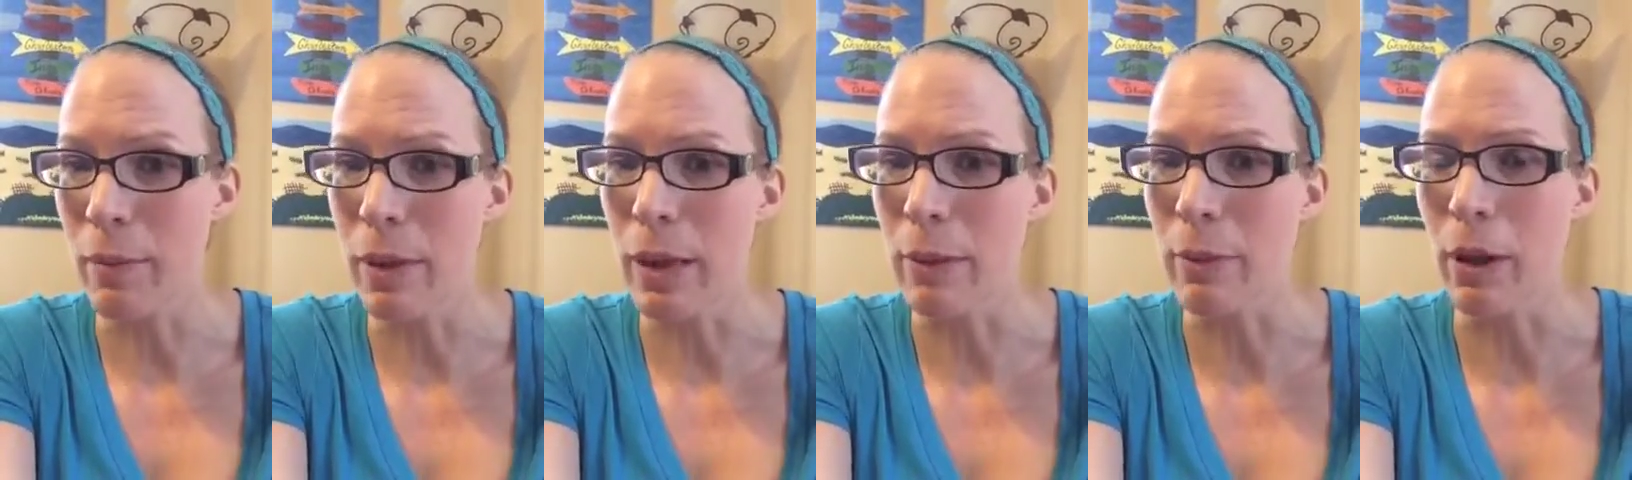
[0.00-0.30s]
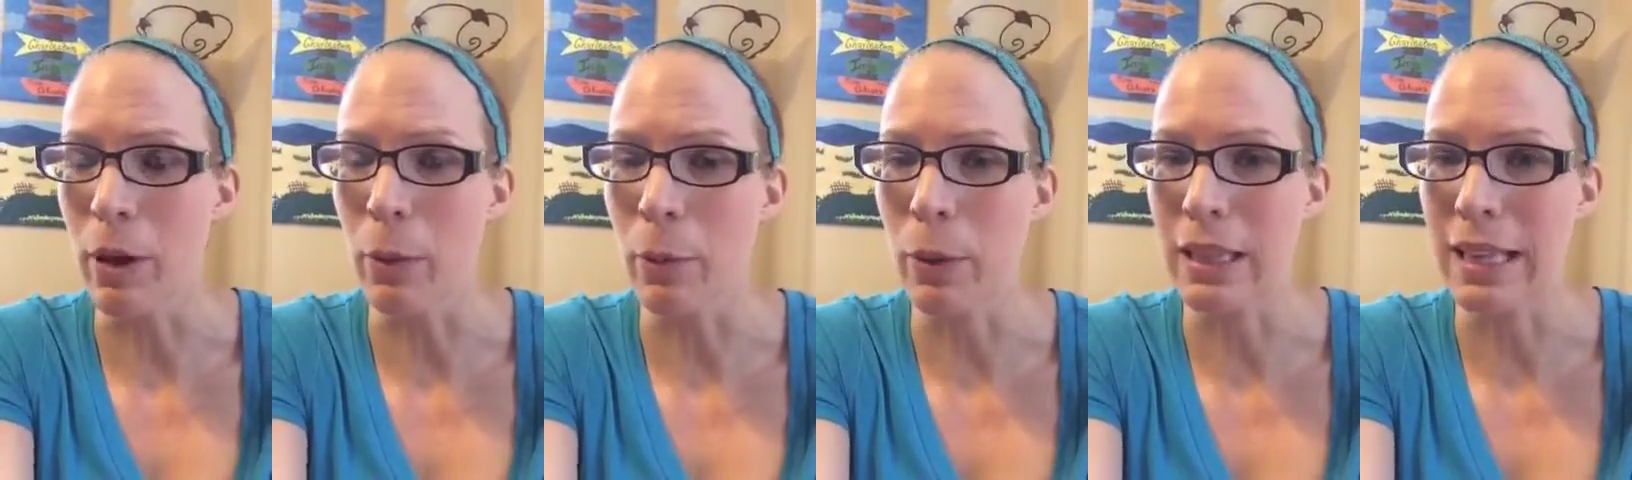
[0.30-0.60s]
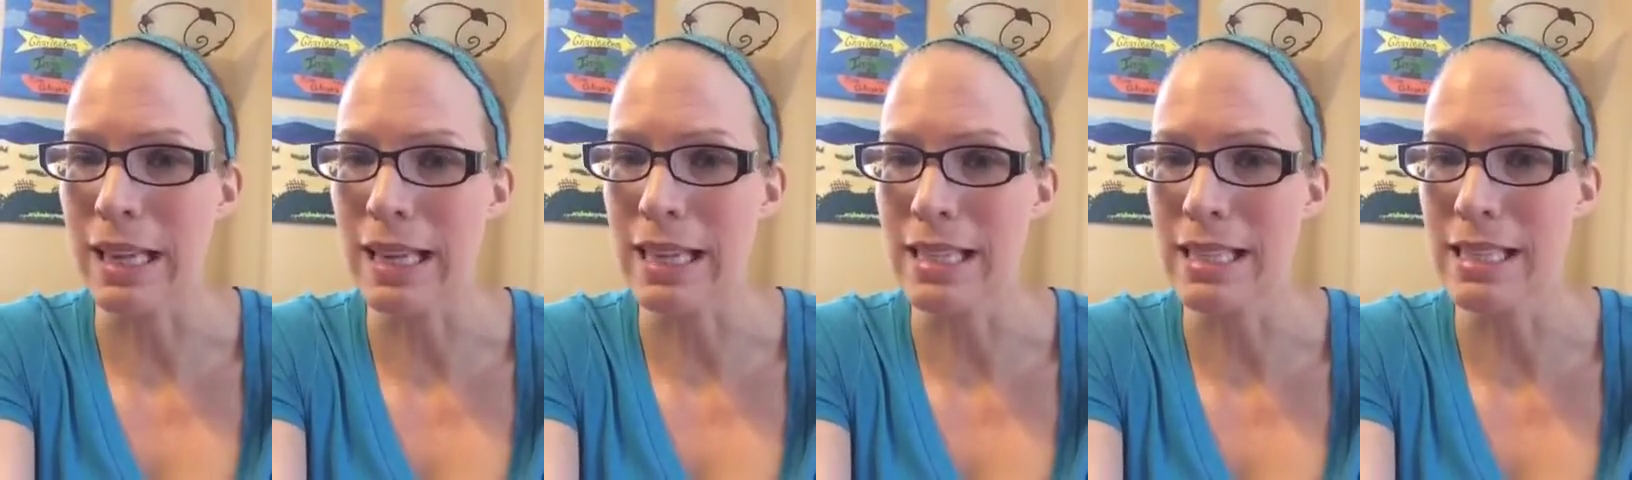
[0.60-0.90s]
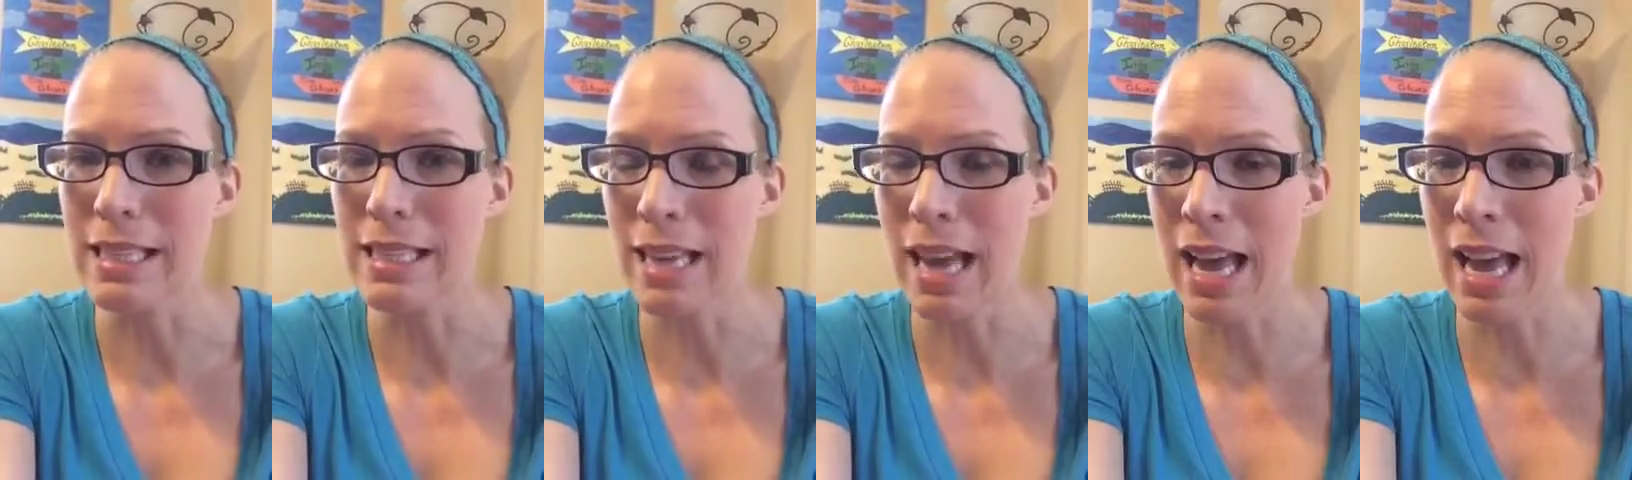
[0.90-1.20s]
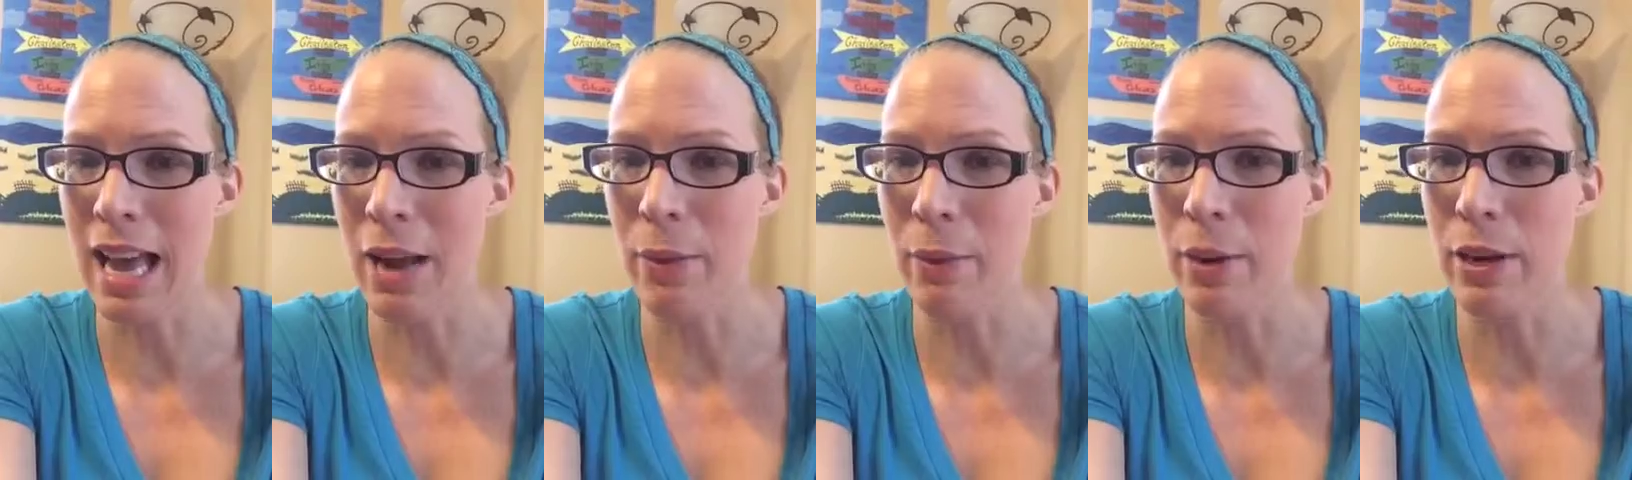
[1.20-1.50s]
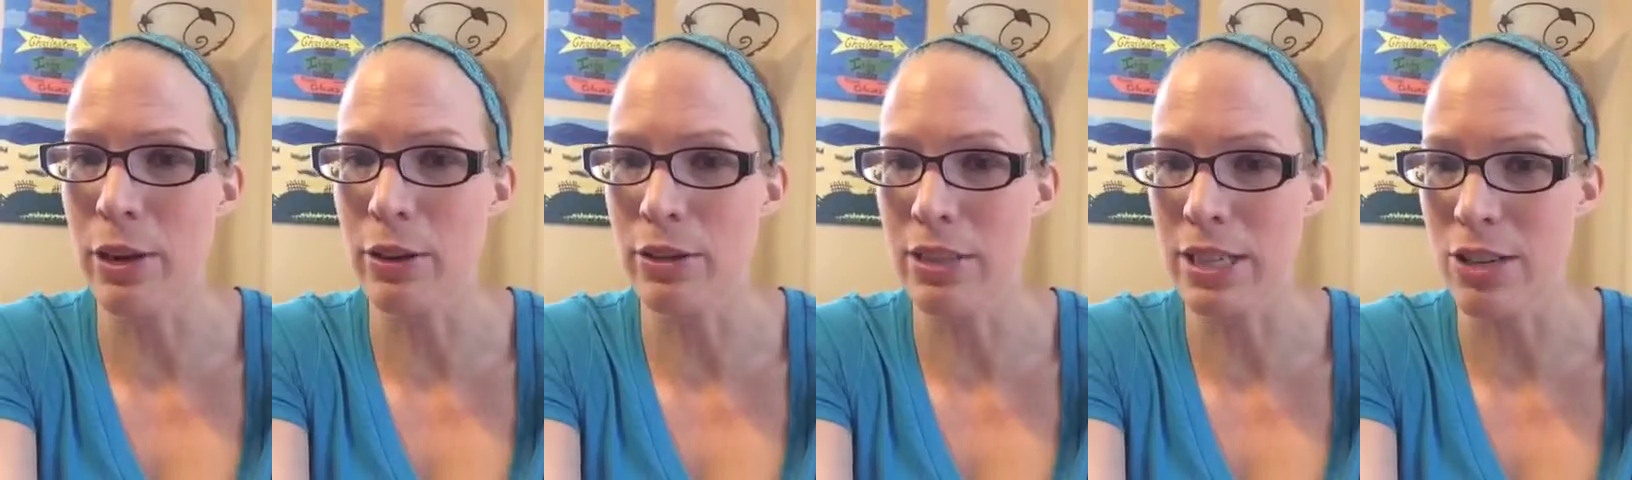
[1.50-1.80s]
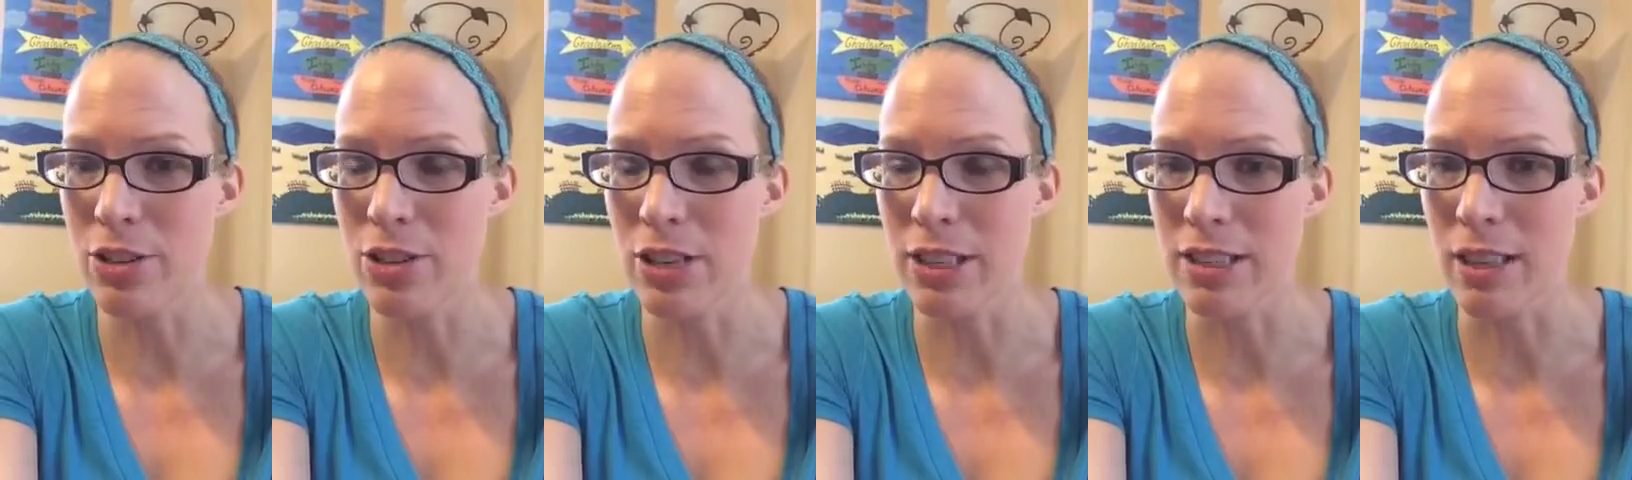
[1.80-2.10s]
People are willing to stay when you're
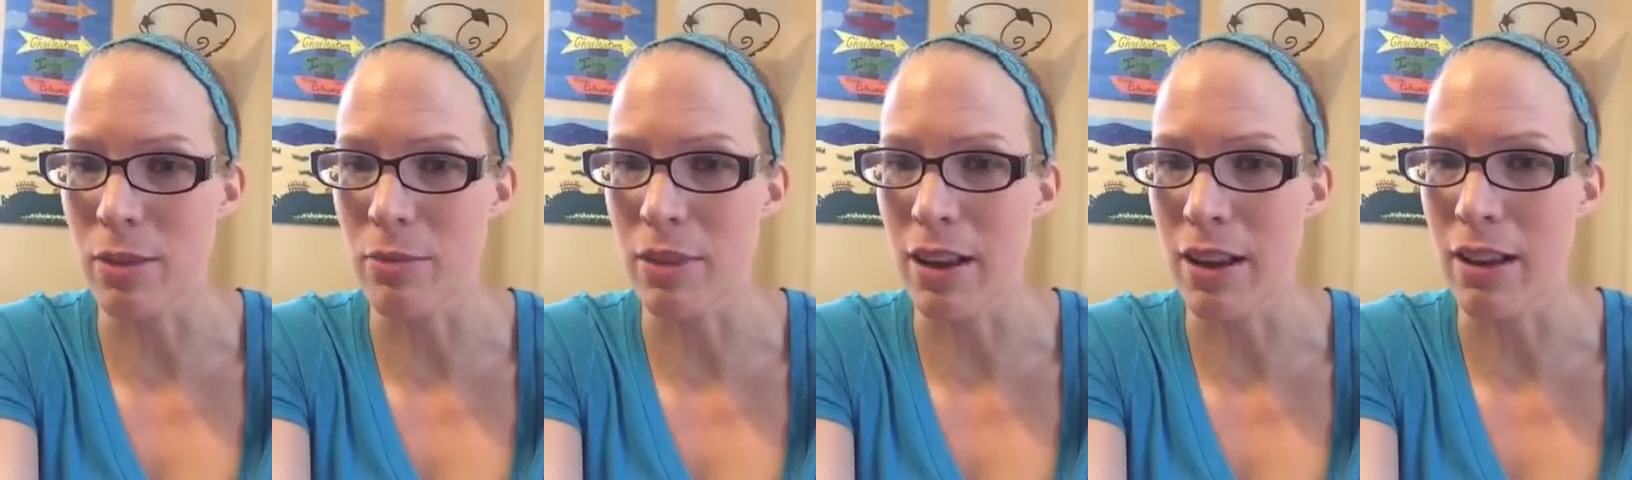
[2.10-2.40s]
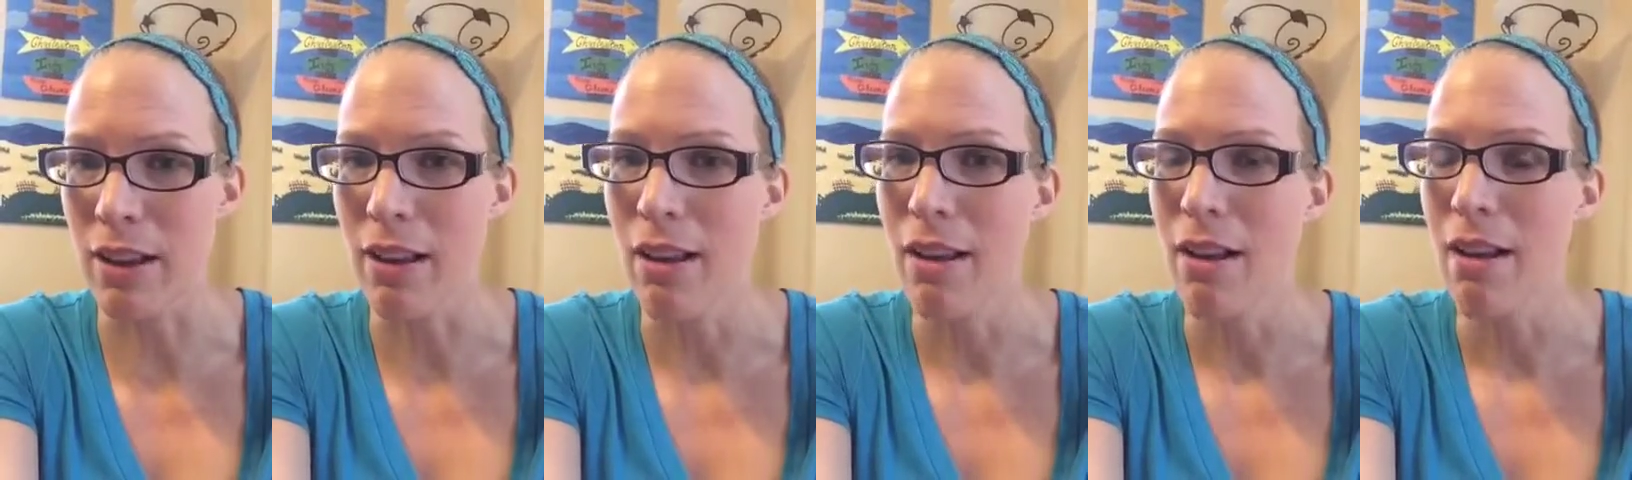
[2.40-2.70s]
teaching something